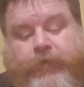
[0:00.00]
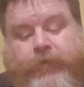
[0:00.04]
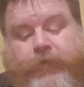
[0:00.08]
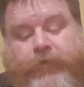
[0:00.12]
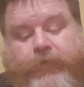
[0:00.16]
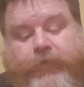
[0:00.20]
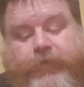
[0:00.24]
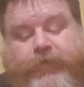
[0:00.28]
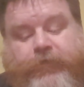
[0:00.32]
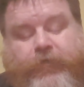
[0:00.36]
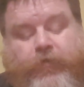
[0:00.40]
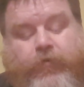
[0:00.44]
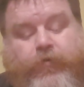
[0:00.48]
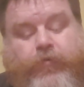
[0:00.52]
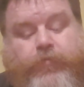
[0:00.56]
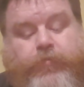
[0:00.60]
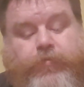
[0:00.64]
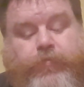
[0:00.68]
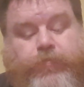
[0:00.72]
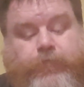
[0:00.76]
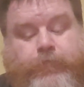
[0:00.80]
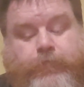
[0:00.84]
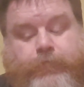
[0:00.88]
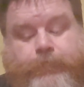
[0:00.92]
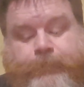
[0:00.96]
So
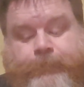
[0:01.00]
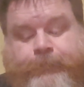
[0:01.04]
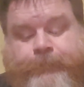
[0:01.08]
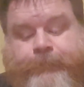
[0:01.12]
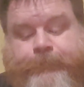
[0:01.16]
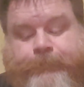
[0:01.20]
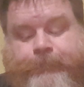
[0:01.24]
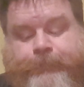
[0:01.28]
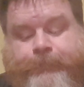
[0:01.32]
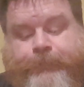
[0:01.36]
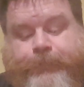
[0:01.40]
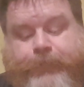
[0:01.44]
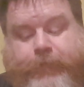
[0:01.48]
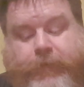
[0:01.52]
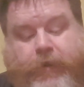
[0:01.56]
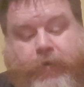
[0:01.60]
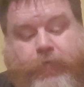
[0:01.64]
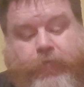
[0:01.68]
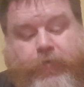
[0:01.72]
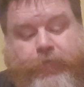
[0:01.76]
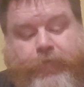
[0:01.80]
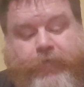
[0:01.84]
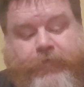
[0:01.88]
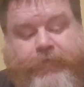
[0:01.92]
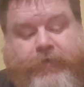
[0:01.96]
we
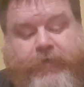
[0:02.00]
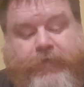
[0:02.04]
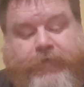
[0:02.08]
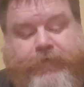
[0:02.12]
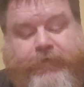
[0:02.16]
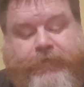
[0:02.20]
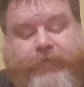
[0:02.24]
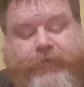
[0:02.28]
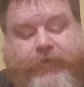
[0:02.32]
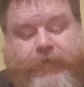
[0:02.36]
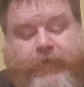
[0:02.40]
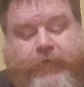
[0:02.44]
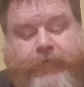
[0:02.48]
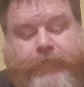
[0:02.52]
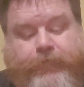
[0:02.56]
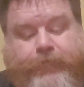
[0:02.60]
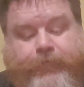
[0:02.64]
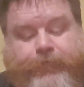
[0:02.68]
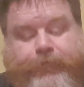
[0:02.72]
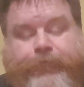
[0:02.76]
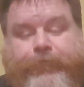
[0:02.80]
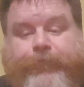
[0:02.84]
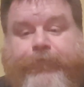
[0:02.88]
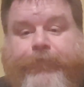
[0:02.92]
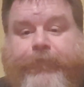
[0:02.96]
move on to
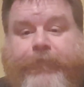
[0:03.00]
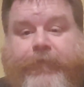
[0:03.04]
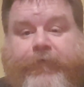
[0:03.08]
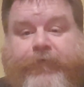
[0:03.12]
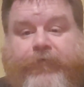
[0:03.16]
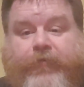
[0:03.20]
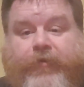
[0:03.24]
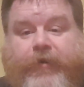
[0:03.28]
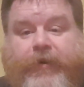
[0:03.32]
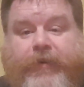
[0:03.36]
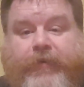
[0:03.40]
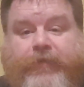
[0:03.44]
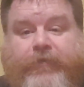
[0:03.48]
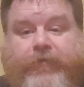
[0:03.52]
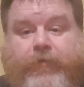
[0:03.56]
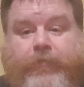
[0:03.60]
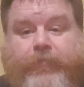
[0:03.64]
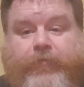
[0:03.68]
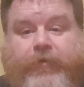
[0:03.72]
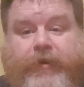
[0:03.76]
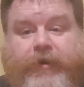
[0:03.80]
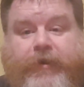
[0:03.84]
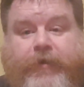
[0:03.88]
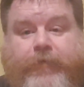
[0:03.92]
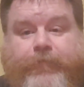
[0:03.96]
Ryan
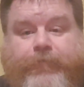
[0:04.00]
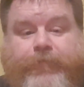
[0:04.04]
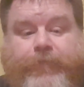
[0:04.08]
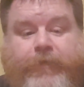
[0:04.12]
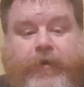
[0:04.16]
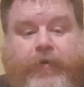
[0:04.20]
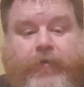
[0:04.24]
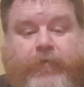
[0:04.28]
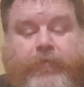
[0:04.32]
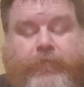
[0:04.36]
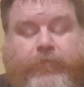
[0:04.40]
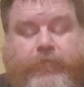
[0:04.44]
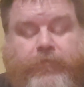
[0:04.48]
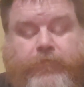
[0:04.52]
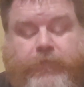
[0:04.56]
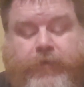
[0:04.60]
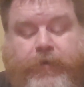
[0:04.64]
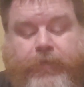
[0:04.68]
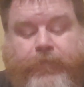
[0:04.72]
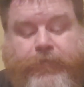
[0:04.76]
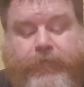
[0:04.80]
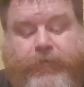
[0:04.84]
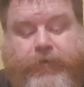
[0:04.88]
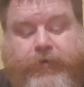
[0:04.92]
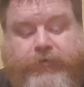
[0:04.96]
Tubridy. Now,
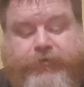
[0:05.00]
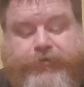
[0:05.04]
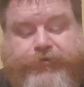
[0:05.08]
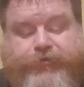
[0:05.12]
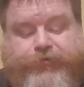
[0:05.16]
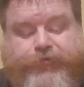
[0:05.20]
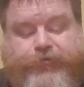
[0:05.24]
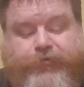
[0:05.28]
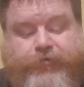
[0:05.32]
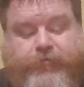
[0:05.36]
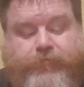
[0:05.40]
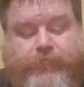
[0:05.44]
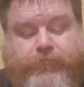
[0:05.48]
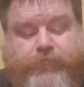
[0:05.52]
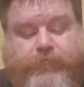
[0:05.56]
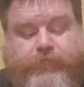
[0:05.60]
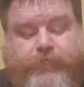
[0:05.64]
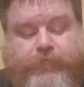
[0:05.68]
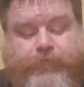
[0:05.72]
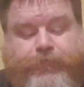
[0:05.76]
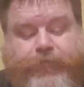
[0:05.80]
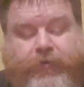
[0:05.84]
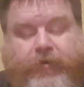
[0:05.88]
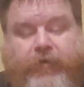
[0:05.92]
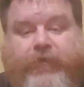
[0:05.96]
I'm not sure
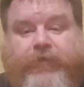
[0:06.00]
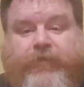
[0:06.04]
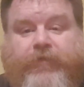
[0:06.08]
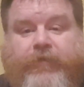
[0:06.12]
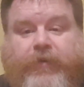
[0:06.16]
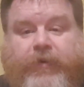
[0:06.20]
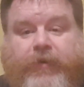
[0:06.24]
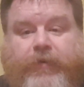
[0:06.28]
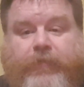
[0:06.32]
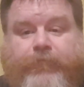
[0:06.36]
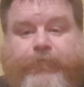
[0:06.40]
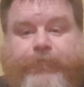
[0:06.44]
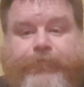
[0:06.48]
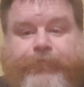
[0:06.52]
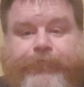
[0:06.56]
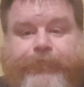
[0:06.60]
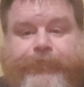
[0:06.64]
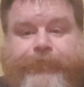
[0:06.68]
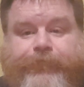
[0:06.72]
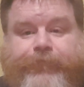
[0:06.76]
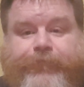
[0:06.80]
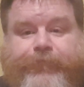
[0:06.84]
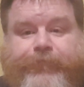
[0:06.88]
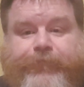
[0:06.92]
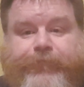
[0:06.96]
personally
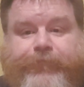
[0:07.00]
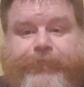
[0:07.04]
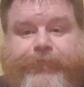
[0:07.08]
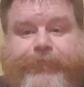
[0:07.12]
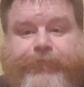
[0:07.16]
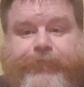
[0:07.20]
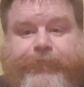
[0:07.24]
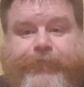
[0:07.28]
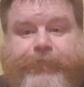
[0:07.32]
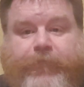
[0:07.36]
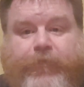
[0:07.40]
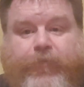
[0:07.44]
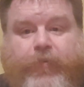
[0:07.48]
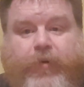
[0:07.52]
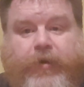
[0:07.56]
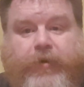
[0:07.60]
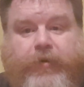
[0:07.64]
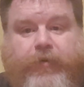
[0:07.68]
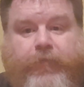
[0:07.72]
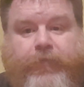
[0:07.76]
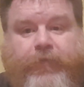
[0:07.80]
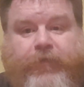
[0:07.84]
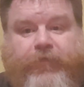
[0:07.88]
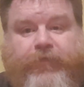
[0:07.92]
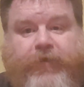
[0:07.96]
what
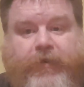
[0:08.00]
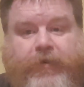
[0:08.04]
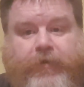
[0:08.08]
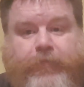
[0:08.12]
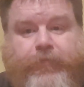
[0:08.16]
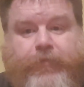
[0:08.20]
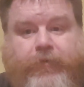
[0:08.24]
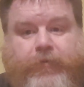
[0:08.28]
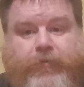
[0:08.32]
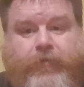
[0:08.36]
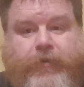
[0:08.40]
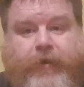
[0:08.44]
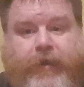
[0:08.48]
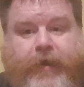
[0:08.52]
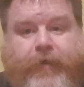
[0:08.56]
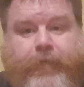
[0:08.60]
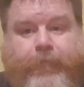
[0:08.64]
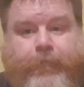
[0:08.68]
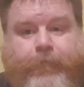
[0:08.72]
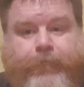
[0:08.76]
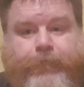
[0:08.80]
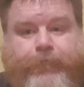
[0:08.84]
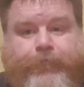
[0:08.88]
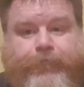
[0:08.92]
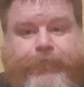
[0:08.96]
can be said about
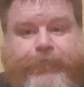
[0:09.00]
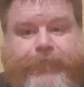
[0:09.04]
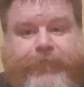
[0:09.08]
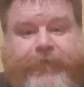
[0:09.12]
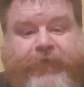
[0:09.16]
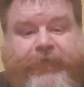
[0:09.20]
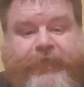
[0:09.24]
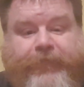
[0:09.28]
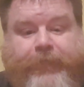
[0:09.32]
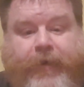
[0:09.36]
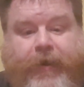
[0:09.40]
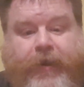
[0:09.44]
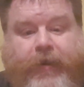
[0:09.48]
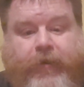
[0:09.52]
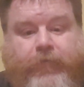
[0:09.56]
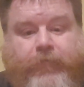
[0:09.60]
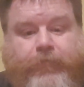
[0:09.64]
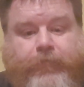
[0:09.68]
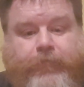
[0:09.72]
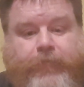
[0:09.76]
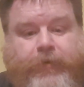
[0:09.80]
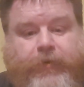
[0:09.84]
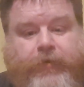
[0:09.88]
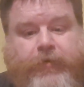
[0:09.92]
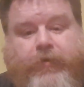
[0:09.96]
this man,
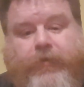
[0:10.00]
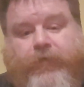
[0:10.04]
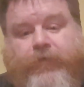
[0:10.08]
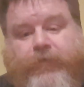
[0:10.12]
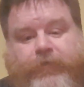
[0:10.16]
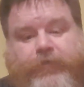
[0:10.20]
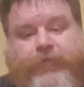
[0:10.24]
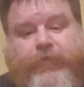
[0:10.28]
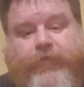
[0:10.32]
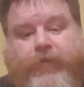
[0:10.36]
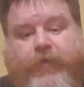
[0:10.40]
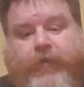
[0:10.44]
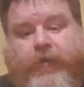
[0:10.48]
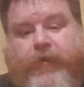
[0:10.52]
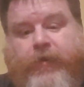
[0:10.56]
because